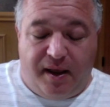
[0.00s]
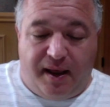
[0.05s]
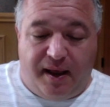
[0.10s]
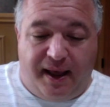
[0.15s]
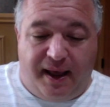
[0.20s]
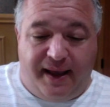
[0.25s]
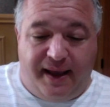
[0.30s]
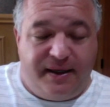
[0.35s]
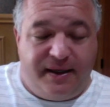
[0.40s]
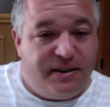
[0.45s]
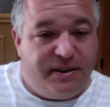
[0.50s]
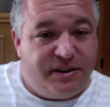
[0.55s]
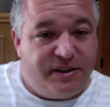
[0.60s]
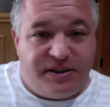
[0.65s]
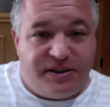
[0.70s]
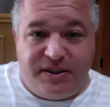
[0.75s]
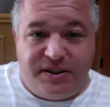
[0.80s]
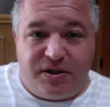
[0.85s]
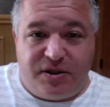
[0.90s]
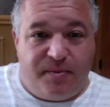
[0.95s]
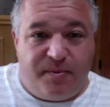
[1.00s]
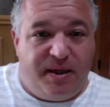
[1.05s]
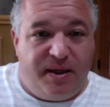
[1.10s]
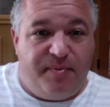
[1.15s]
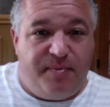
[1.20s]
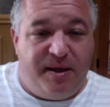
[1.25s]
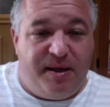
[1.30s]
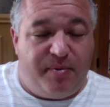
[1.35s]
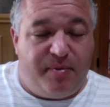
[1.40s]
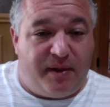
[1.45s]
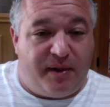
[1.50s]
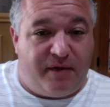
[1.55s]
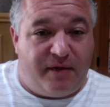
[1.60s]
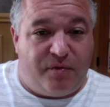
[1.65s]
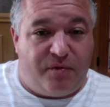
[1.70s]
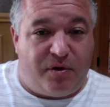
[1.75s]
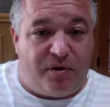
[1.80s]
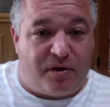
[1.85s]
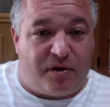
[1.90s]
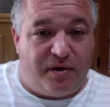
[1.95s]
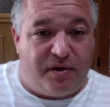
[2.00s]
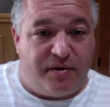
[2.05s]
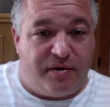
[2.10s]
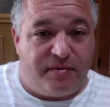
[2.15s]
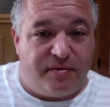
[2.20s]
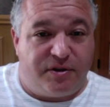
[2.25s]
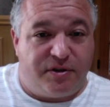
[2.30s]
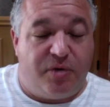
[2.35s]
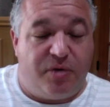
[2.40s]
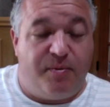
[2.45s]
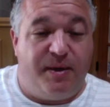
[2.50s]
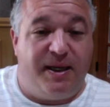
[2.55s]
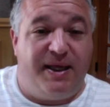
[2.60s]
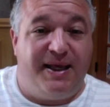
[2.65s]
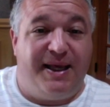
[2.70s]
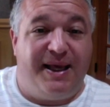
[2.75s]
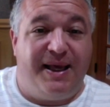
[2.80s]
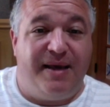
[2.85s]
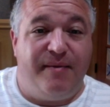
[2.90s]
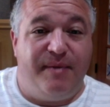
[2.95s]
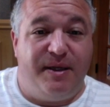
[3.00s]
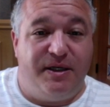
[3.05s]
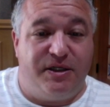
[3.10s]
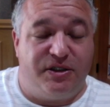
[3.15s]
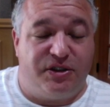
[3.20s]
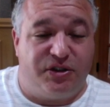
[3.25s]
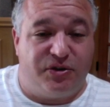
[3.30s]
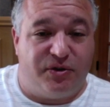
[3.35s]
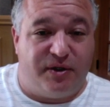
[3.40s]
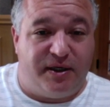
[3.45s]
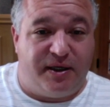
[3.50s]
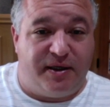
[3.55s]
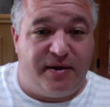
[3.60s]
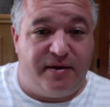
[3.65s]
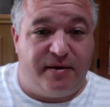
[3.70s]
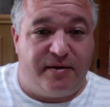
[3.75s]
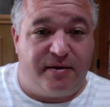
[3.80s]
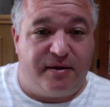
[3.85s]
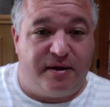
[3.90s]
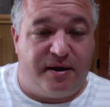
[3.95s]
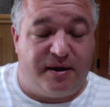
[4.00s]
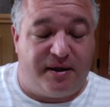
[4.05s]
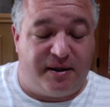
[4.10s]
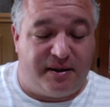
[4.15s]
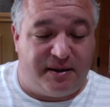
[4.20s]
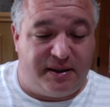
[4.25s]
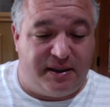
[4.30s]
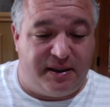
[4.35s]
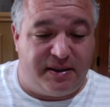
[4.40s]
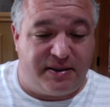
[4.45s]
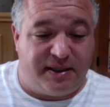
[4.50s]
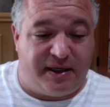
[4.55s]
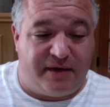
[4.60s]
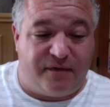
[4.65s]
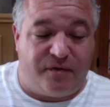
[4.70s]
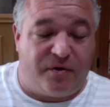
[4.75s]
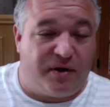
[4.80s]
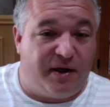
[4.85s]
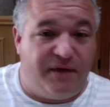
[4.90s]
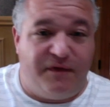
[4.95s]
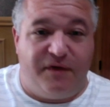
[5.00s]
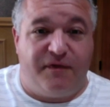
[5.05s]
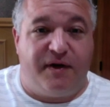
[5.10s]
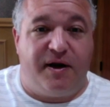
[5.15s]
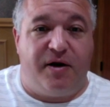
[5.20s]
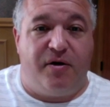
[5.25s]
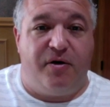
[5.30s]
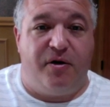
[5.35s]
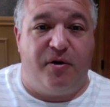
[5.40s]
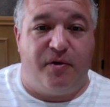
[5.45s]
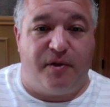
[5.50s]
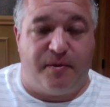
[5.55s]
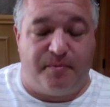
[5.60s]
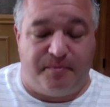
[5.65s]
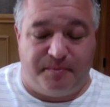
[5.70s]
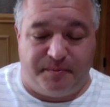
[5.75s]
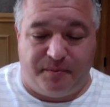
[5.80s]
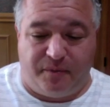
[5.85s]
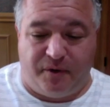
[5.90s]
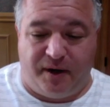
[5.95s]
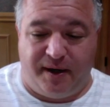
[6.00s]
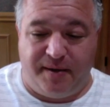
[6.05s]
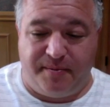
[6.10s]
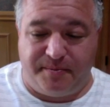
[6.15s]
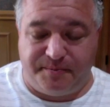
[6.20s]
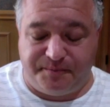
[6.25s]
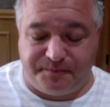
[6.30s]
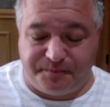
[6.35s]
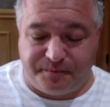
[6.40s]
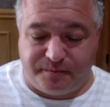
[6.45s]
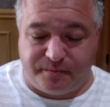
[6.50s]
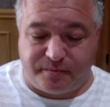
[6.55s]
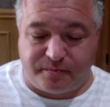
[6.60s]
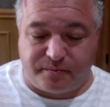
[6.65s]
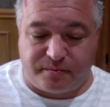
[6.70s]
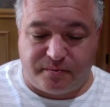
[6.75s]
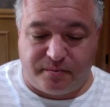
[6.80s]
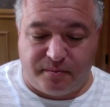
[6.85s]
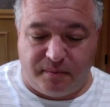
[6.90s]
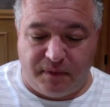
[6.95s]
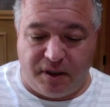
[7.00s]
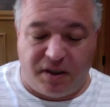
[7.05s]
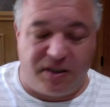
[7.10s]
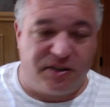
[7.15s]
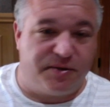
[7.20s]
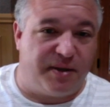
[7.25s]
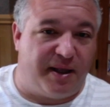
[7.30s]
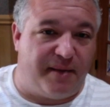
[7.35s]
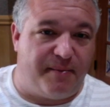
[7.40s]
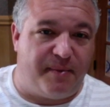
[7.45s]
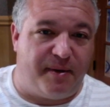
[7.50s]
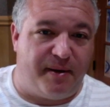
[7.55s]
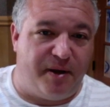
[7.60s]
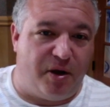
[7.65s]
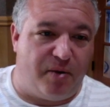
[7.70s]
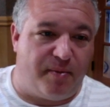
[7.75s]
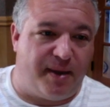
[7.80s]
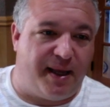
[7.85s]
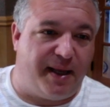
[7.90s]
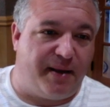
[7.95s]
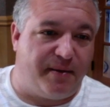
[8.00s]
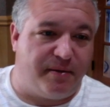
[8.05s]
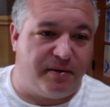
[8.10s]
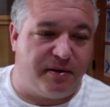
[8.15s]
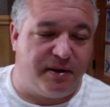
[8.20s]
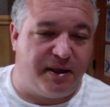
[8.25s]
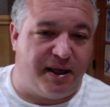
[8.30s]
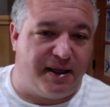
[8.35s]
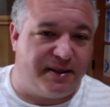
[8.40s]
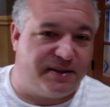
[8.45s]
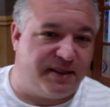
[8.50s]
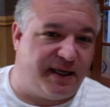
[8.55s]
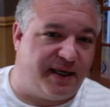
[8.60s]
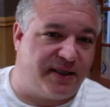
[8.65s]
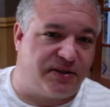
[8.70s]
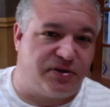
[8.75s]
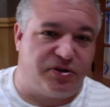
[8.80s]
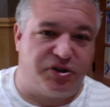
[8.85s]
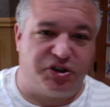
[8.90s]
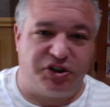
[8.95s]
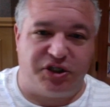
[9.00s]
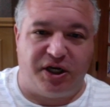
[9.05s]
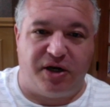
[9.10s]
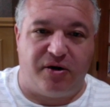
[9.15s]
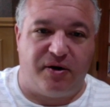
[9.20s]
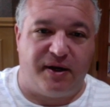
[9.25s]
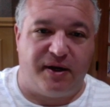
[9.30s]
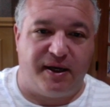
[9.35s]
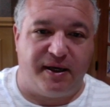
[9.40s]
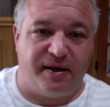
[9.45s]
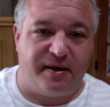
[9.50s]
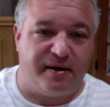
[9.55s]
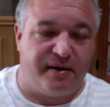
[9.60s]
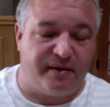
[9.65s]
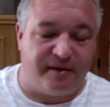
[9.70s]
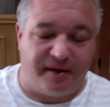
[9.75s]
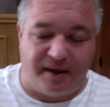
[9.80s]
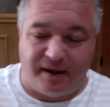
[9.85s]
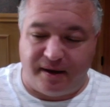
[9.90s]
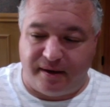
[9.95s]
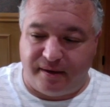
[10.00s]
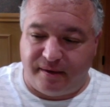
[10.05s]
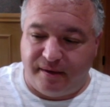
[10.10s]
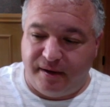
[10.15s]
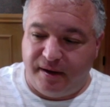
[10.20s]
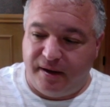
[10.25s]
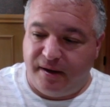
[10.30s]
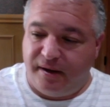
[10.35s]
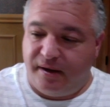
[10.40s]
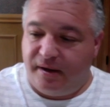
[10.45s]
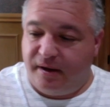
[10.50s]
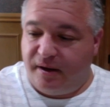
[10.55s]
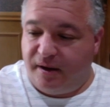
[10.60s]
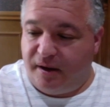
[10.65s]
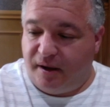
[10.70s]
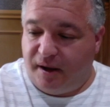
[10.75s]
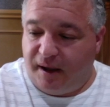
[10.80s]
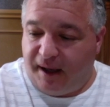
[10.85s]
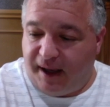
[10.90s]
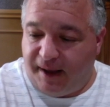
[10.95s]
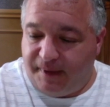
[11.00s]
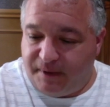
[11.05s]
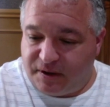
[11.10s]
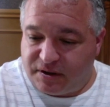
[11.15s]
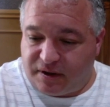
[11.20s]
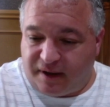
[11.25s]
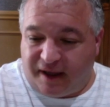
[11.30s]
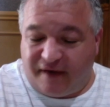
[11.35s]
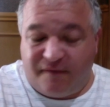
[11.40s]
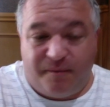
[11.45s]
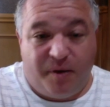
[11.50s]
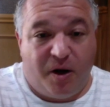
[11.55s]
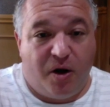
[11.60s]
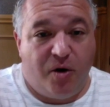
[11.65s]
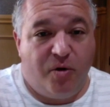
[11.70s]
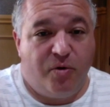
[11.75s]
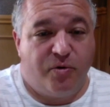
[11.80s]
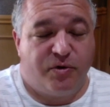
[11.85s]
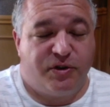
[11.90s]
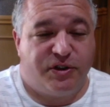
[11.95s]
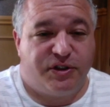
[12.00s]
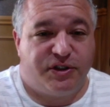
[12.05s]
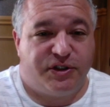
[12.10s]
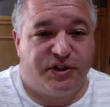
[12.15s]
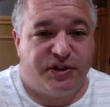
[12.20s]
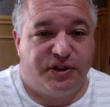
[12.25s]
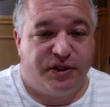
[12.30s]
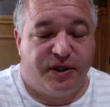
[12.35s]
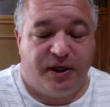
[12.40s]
And then to see so many people out of work so many game industry colleagues out of work, even if I don't know them, right? Because um, you know my contacts are sharing and and and there's a lot of posts,